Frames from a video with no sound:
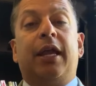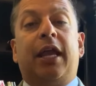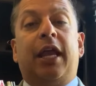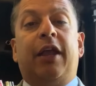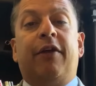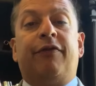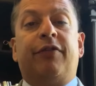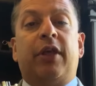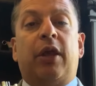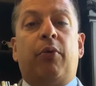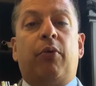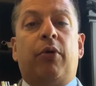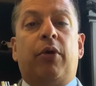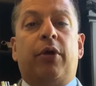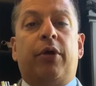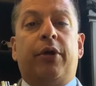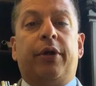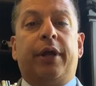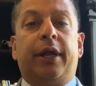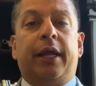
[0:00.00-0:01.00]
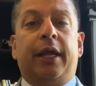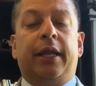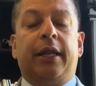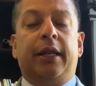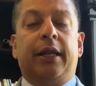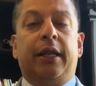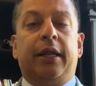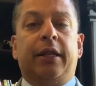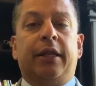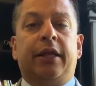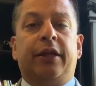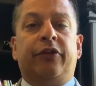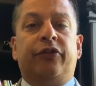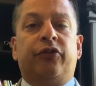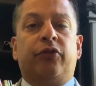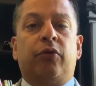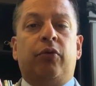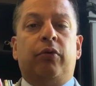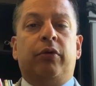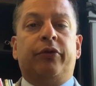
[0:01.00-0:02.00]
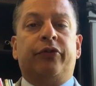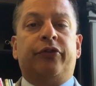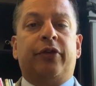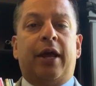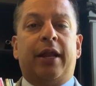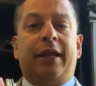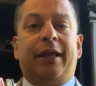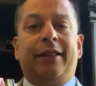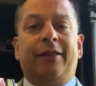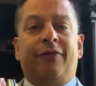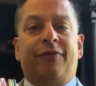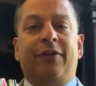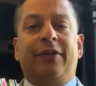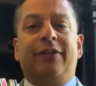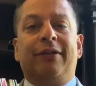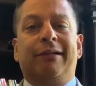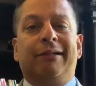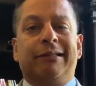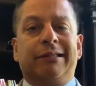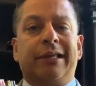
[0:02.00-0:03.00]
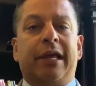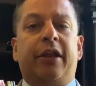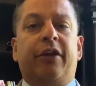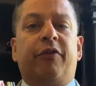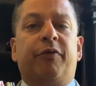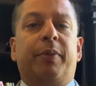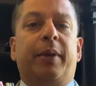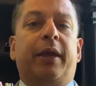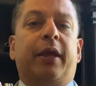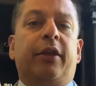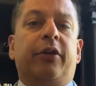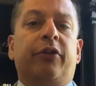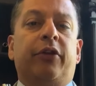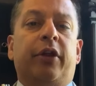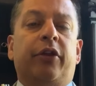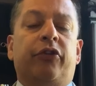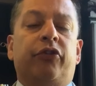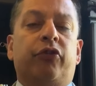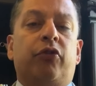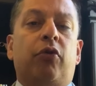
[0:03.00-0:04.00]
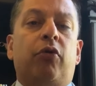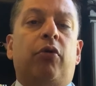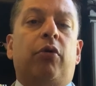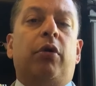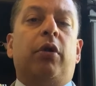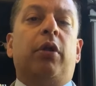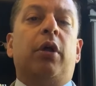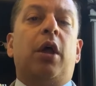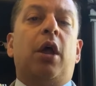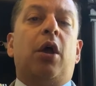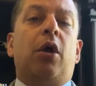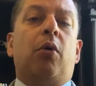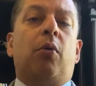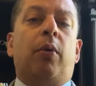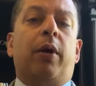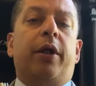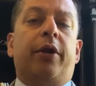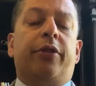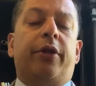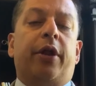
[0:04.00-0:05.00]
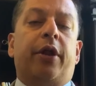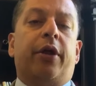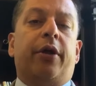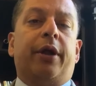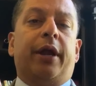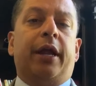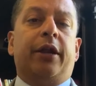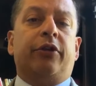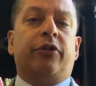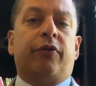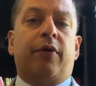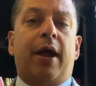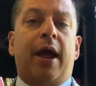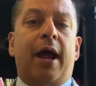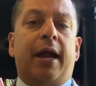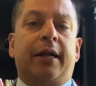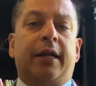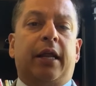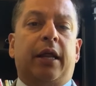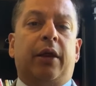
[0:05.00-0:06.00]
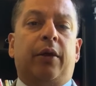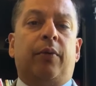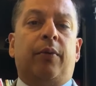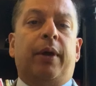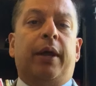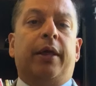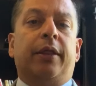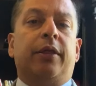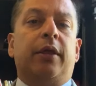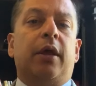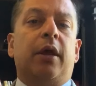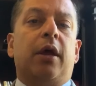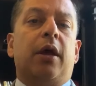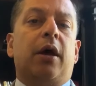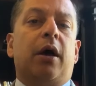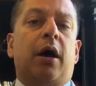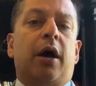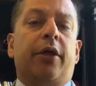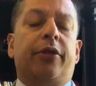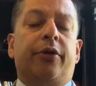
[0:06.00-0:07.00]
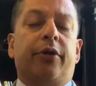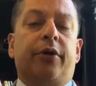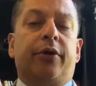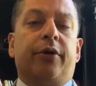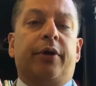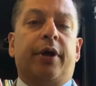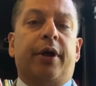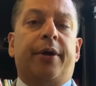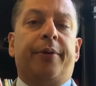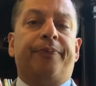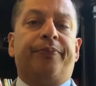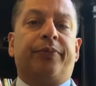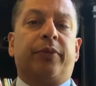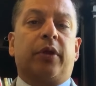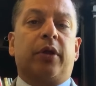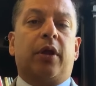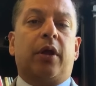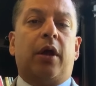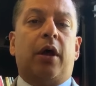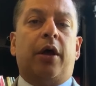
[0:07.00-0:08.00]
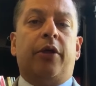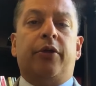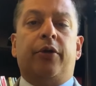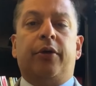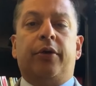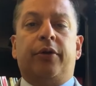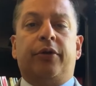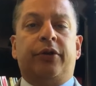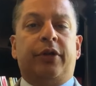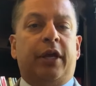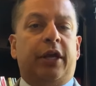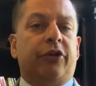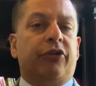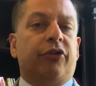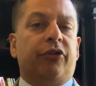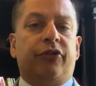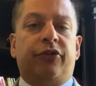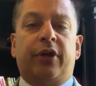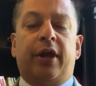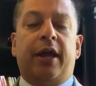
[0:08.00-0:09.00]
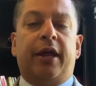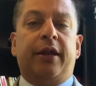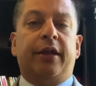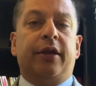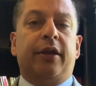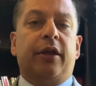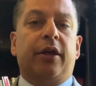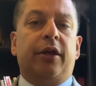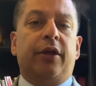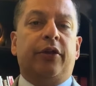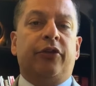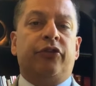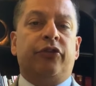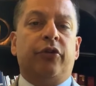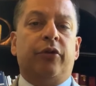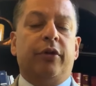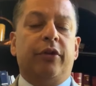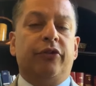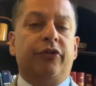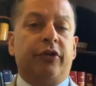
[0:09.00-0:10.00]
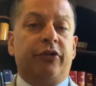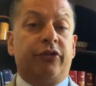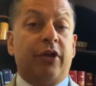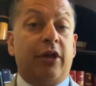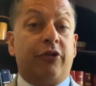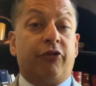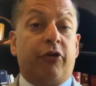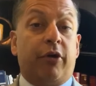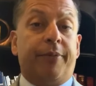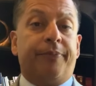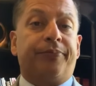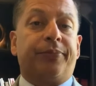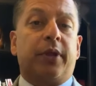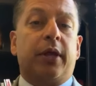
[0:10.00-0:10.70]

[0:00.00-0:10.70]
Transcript: if they were in the school setting, the physical settings being in school, where they're interacting with other, um, other teachers and uh, students, etc.